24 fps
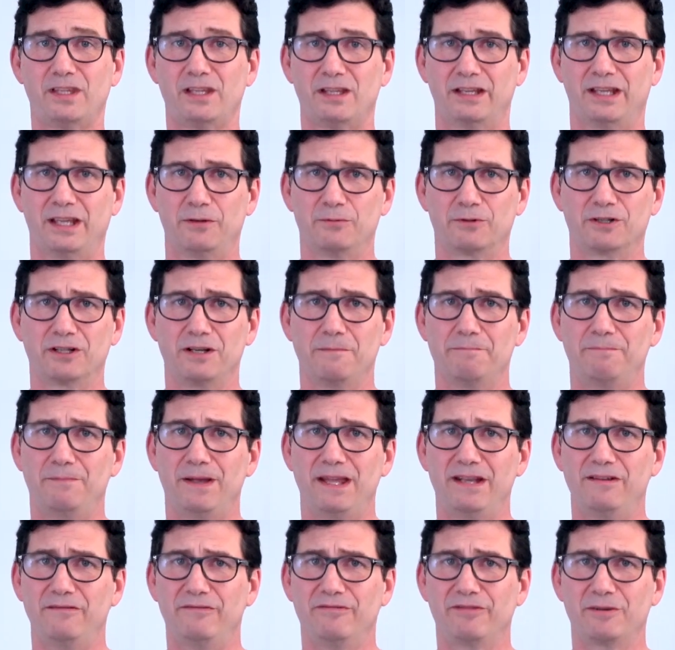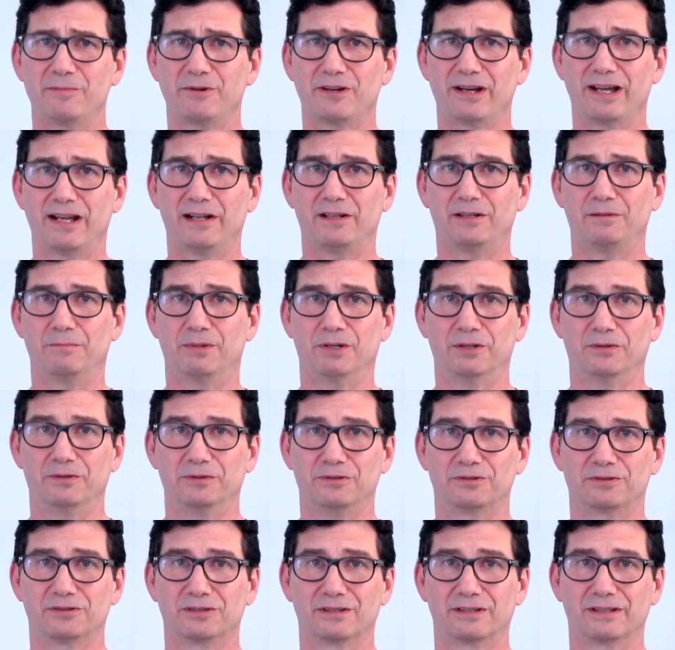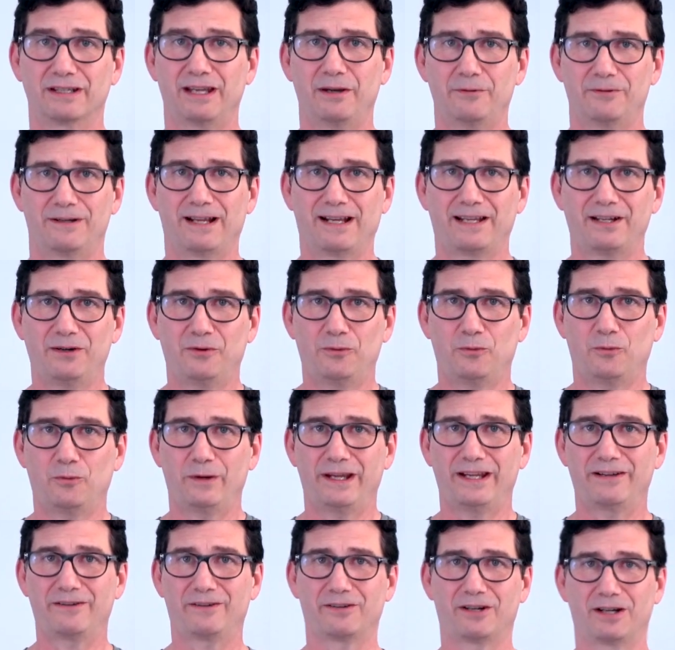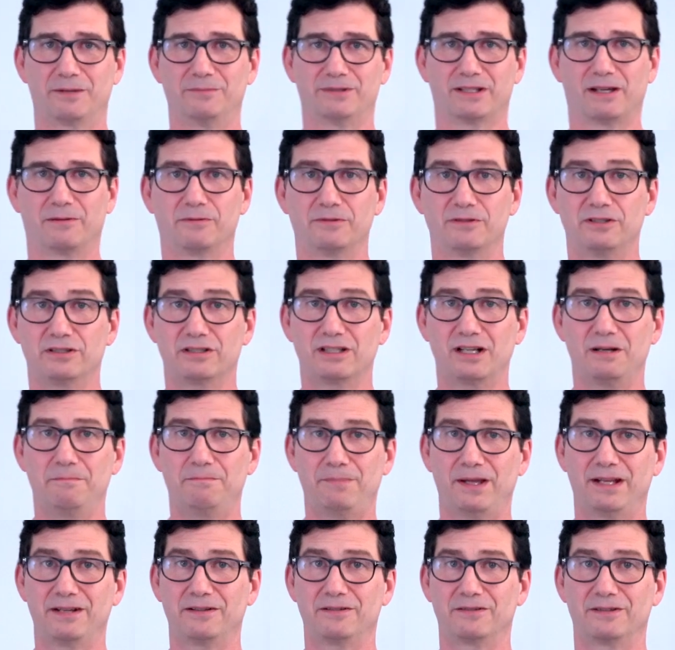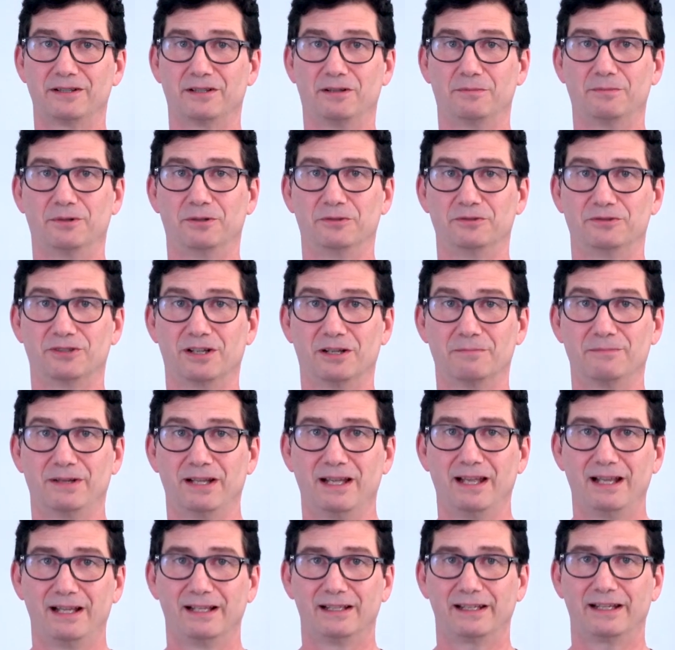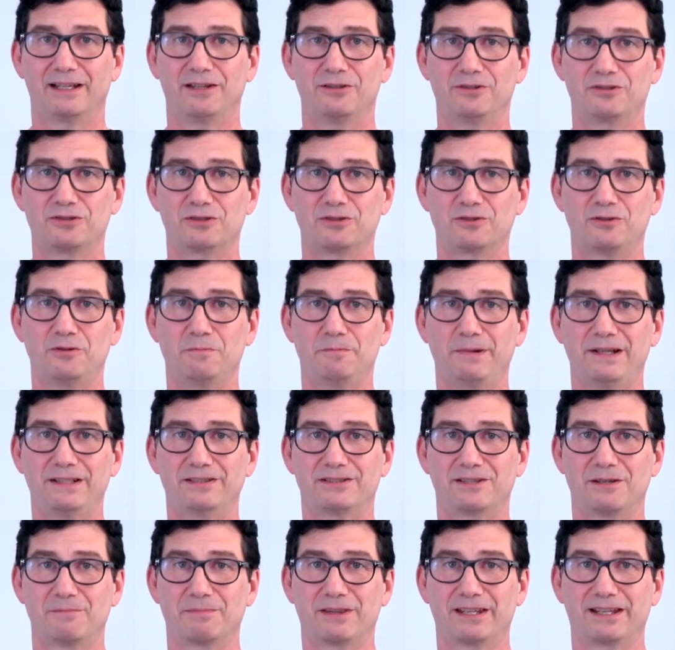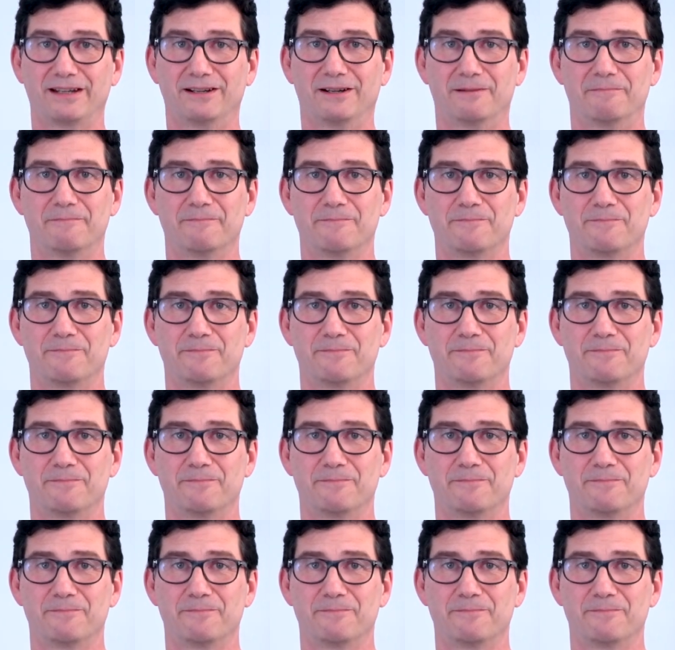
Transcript: Okay, and we're gonna bend from our elbows. Okay, we're not gonna wing our arms out. We're just gonna bend our elbows up like you're scooping something up.